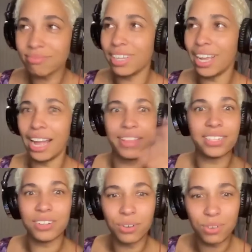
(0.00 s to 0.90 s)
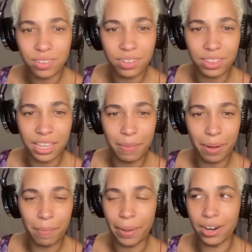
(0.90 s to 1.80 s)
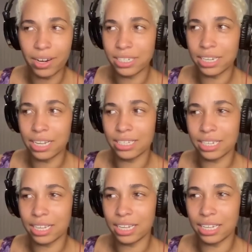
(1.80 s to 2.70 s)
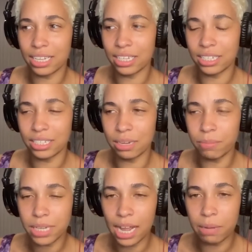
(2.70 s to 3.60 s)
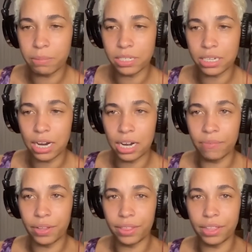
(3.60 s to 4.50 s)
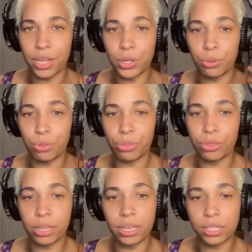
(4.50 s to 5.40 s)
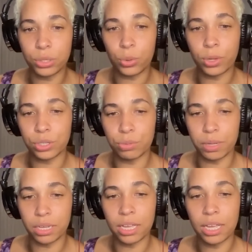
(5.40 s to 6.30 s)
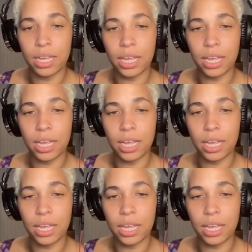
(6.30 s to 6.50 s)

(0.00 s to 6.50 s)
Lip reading: Yeah, and that's a whole other thing about parenting is like sometimes it's not everything that you think it's going to be.